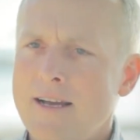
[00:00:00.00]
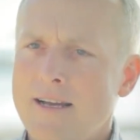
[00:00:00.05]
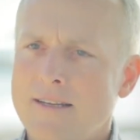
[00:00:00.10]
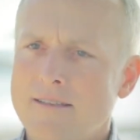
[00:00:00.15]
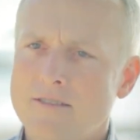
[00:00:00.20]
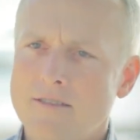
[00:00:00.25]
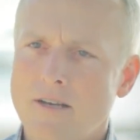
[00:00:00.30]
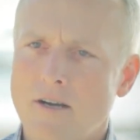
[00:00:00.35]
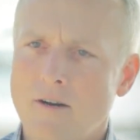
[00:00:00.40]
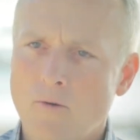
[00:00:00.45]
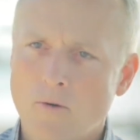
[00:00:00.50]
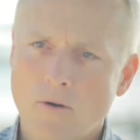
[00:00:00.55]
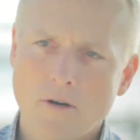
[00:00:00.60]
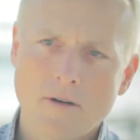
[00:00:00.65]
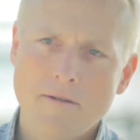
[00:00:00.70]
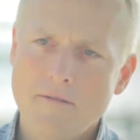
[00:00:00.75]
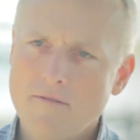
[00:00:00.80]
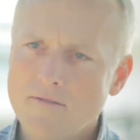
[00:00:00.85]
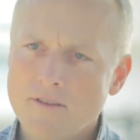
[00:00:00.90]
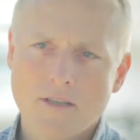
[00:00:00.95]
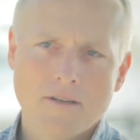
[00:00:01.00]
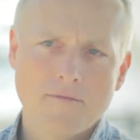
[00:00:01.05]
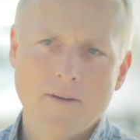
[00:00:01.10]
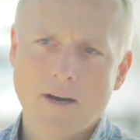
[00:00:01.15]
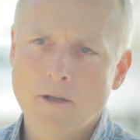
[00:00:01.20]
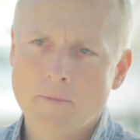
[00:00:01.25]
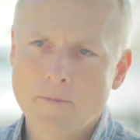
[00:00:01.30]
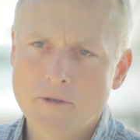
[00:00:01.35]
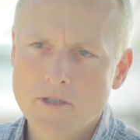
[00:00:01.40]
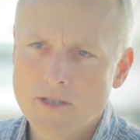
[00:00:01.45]
And so, or even the
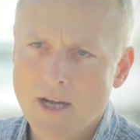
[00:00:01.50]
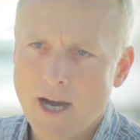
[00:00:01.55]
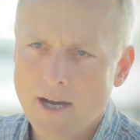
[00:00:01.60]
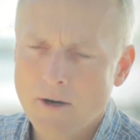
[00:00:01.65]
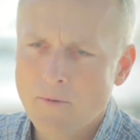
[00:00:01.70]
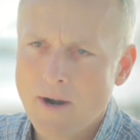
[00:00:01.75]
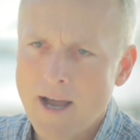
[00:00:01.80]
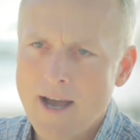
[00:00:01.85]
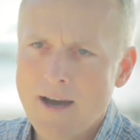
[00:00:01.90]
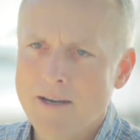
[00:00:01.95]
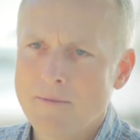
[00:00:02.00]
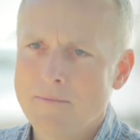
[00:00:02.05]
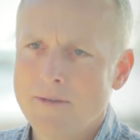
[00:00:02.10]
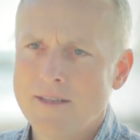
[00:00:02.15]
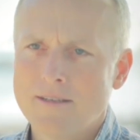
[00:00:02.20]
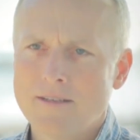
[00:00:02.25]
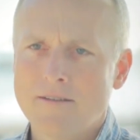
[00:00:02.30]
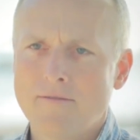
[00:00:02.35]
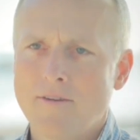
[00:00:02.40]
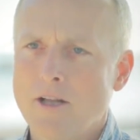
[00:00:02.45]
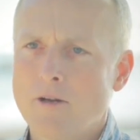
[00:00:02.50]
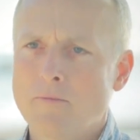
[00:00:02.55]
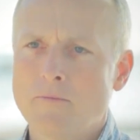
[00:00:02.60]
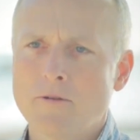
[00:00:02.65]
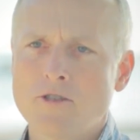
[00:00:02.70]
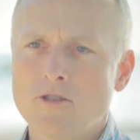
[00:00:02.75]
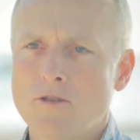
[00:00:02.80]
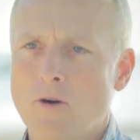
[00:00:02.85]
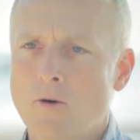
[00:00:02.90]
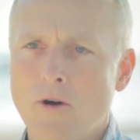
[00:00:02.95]
developer's not around. I mean, the
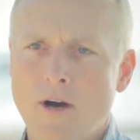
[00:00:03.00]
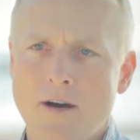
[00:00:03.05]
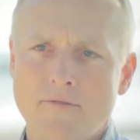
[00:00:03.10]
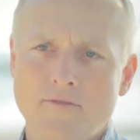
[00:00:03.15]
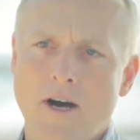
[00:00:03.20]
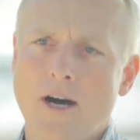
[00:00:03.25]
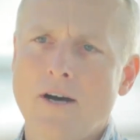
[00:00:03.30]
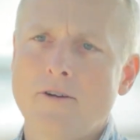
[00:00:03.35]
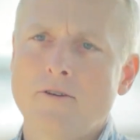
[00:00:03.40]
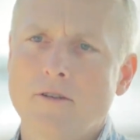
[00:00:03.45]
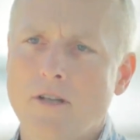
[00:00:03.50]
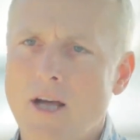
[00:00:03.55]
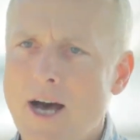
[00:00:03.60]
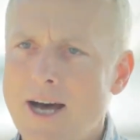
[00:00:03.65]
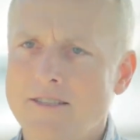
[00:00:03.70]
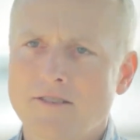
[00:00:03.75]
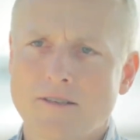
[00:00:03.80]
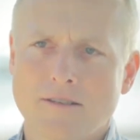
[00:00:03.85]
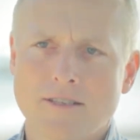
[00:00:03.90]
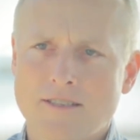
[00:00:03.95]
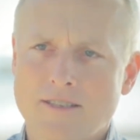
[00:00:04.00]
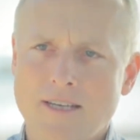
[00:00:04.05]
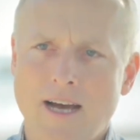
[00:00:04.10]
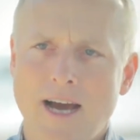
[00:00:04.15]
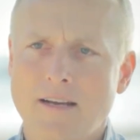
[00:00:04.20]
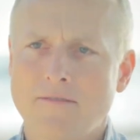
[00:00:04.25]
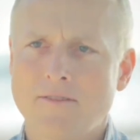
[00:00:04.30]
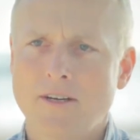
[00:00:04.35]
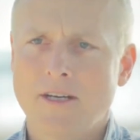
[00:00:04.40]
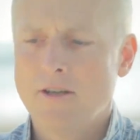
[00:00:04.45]
developer sold off 100 lots on the
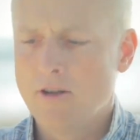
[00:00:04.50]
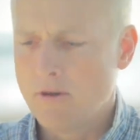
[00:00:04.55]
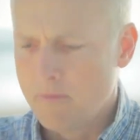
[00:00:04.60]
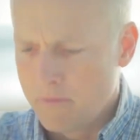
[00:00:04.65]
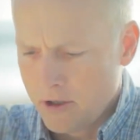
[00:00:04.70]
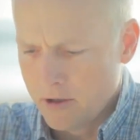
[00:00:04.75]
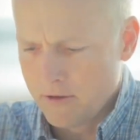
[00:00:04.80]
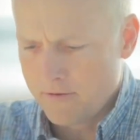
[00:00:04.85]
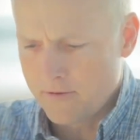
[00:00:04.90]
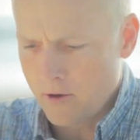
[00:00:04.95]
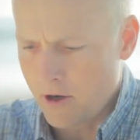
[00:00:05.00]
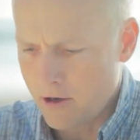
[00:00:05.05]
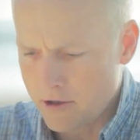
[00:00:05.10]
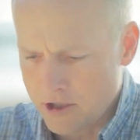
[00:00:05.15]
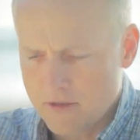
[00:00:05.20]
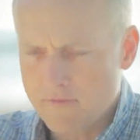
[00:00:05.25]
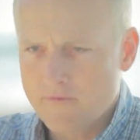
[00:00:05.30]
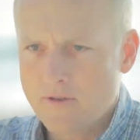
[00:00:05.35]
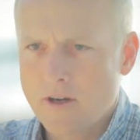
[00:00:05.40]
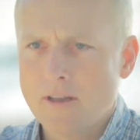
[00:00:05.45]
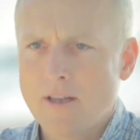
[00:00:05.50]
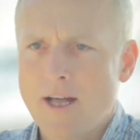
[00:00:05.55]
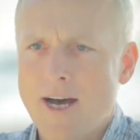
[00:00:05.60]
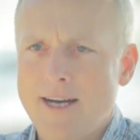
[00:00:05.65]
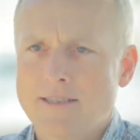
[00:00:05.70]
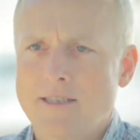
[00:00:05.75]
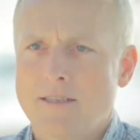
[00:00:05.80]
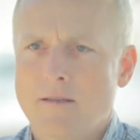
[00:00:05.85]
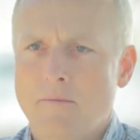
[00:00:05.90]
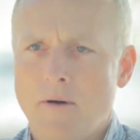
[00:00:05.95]
side of a hill, beautiful oceanfront
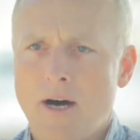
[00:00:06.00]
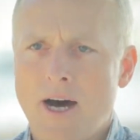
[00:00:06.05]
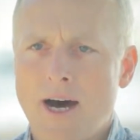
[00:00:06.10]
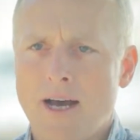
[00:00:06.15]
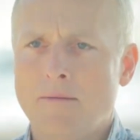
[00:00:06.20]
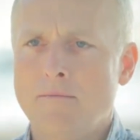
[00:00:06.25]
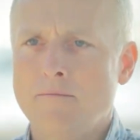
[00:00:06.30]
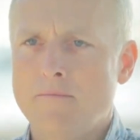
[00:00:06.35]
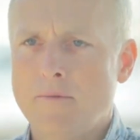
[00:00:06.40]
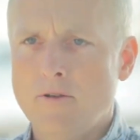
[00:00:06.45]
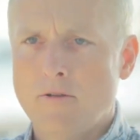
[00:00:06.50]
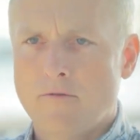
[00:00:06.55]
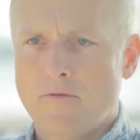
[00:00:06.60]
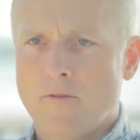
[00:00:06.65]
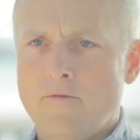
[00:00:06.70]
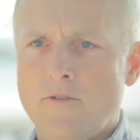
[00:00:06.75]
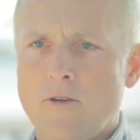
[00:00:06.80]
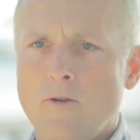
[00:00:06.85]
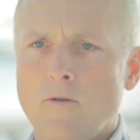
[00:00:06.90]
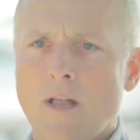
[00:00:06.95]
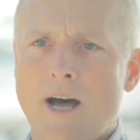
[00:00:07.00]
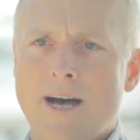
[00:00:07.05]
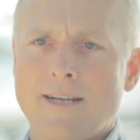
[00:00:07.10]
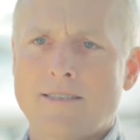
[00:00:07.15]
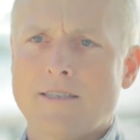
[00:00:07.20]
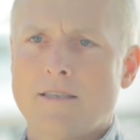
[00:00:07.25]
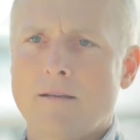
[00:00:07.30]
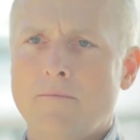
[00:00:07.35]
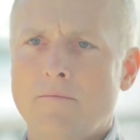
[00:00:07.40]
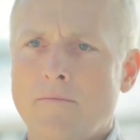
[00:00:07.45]
lots at the bottom, beautiful view
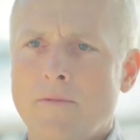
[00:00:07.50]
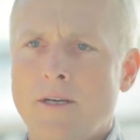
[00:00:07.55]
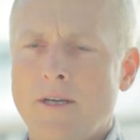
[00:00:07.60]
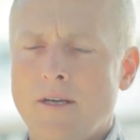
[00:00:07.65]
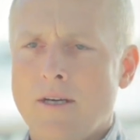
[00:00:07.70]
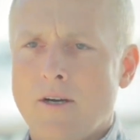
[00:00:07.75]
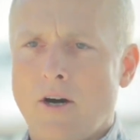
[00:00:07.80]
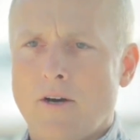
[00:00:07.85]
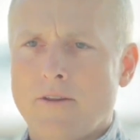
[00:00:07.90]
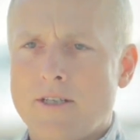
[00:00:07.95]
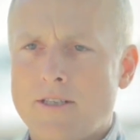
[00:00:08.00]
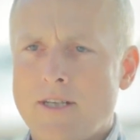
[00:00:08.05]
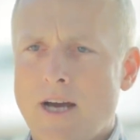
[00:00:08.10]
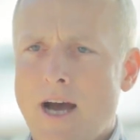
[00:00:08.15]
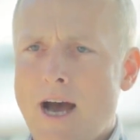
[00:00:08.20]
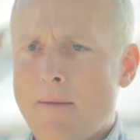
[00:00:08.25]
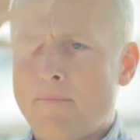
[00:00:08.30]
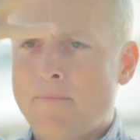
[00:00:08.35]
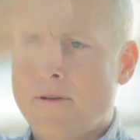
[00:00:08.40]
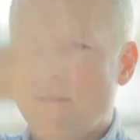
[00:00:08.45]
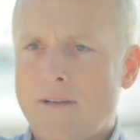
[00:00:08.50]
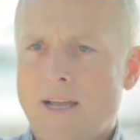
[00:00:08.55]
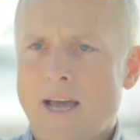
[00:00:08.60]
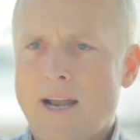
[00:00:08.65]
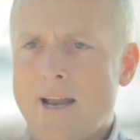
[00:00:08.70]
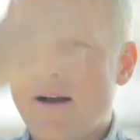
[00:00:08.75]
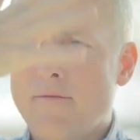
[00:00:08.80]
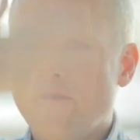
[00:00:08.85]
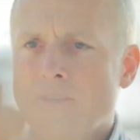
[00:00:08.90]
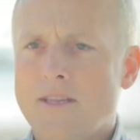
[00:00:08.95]
lots on the top, and
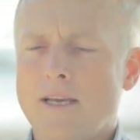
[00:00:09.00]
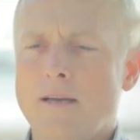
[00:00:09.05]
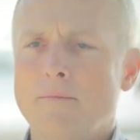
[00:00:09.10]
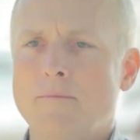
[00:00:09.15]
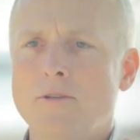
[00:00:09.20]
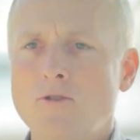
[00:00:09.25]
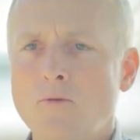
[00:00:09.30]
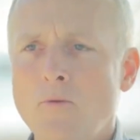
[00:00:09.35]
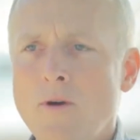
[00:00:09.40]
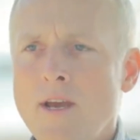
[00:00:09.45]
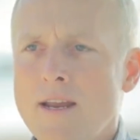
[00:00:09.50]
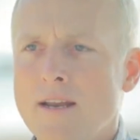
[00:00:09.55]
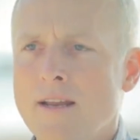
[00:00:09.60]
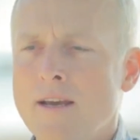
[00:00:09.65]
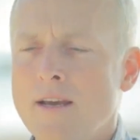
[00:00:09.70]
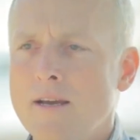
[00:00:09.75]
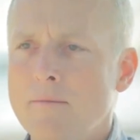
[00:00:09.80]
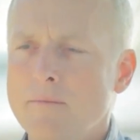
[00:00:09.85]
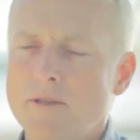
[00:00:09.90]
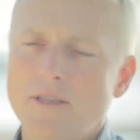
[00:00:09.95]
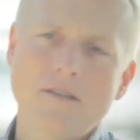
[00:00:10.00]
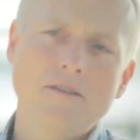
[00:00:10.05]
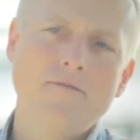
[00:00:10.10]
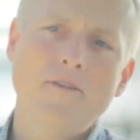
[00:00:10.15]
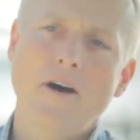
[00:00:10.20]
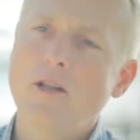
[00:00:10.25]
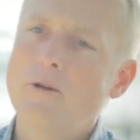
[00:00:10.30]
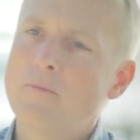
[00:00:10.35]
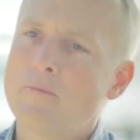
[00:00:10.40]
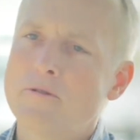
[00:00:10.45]
kind of everything in between. But the
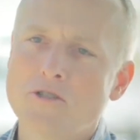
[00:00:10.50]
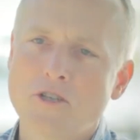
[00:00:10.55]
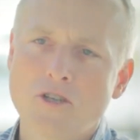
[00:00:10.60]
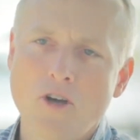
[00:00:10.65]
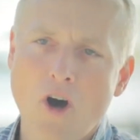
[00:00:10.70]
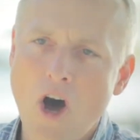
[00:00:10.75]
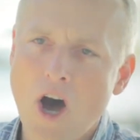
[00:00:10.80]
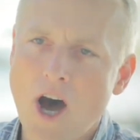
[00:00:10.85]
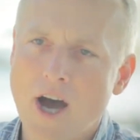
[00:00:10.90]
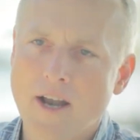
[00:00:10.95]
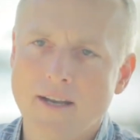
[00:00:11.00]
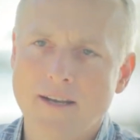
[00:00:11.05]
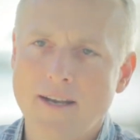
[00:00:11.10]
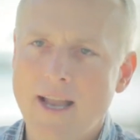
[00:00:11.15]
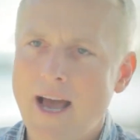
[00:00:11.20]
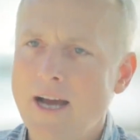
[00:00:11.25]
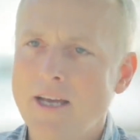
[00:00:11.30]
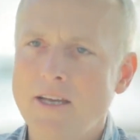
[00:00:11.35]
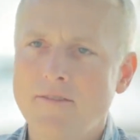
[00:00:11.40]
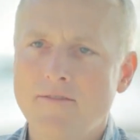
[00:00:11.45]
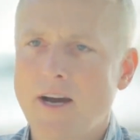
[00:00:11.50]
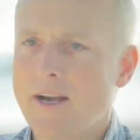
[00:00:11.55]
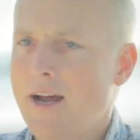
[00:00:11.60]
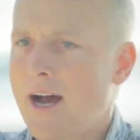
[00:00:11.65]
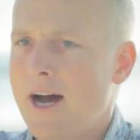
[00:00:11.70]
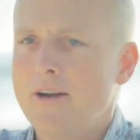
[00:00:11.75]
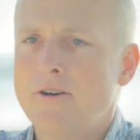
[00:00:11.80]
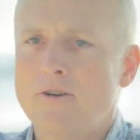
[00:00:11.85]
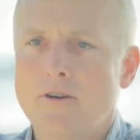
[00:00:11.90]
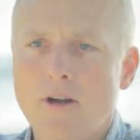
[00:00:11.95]
developer's gone, and now you've got
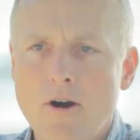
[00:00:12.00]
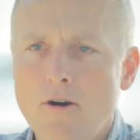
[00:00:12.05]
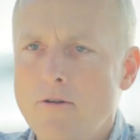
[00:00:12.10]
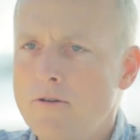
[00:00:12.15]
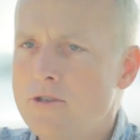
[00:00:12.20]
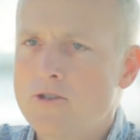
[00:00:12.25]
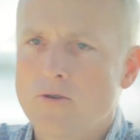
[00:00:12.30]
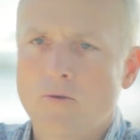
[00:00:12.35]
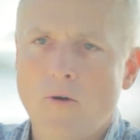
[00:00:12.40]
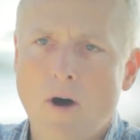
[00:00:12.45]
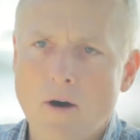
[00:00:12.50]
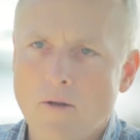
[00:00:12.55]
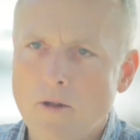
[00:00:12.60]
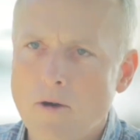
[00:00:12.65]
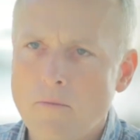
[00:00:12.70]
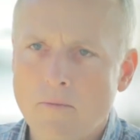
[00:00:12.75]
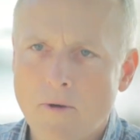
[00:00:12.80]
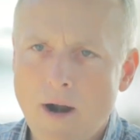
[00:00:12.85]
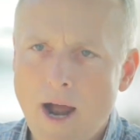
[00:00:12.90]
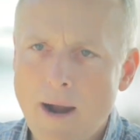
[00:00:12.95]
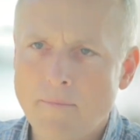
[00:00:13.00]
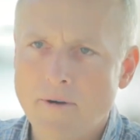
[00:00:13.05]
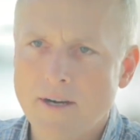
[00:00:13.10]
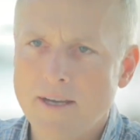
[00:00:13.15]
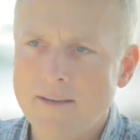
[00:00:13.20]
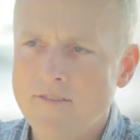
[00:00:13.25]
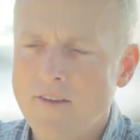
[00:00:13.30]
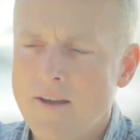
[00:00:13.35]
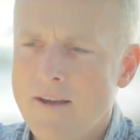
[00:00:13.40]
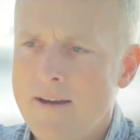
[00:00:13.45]
100 owners who all own
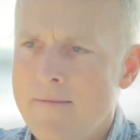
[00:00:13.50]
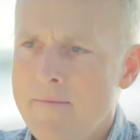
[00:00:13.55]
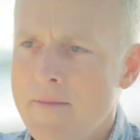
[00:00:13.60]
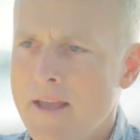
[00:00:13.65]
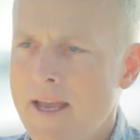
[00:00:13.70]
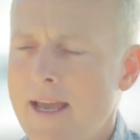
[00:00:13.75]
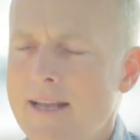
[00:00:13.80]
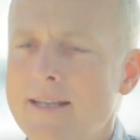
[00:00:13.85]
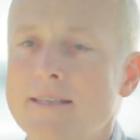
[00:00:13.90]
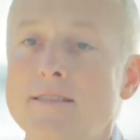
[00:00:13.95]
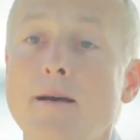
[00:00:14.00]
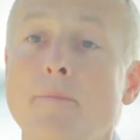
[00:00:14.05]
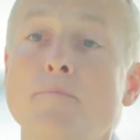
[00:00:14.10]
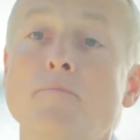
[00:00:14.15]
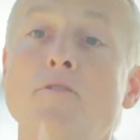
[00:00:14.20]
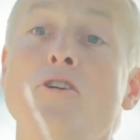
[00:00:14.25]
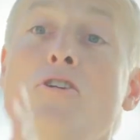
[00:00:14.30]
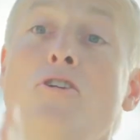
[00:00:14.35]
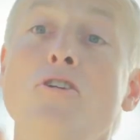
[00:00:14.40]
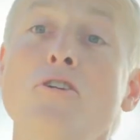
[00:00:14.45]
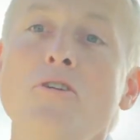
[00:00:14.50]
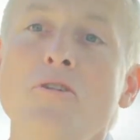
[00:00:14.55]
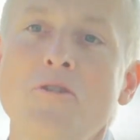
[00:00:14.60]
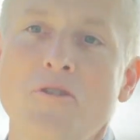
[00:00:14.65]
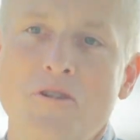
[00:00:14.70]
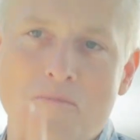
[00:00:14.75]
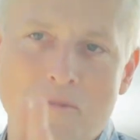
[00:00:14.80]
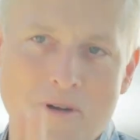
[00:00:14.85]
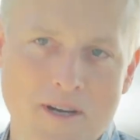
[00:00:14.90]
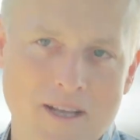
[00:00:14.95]
properties, and it's up to
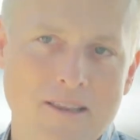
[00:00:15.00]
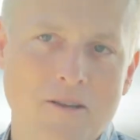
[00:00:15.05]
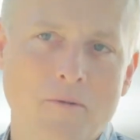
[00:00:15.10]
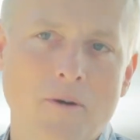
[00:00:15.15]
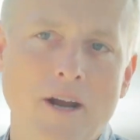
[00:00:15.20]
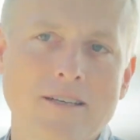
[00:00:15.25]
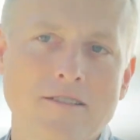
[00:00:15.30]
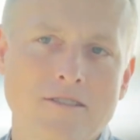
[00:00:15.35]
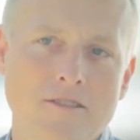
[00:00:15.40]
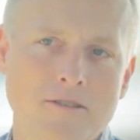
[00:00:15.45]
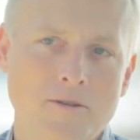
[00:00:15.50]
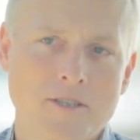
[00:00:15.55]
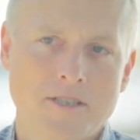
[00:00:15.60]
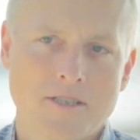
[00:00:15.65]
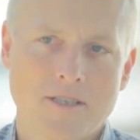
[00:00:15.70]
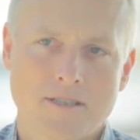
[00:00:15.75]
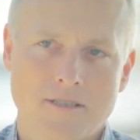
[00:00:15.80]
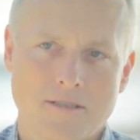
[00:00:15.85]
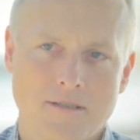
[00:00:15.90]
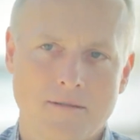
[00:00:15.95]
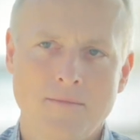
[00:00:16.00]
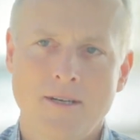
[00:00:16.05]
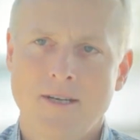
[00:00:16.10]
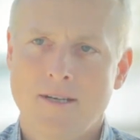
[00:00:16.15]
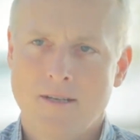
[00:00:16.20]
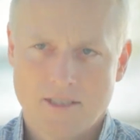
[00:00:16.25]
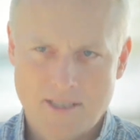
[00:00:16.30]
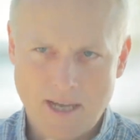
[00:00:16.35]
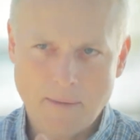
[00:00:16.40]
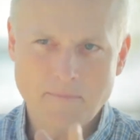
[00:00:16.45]
you to put in the right sewer system,
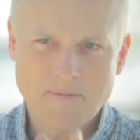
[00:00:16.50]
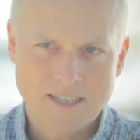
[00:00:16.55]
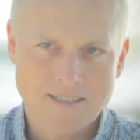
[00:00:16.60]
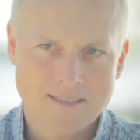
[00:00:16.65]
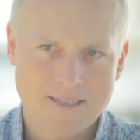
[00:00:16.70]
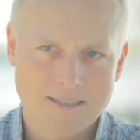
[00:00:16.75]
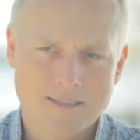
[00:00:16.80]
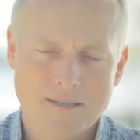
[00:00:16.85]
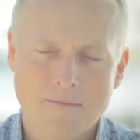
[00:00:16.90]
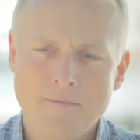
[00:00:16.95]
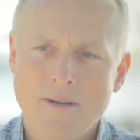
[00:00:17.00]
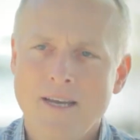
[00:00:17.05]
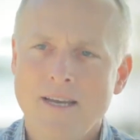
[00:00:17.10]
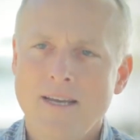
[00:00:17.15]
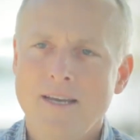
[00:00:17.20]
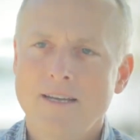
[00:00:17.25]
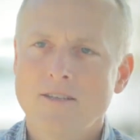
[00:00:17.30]
septic system.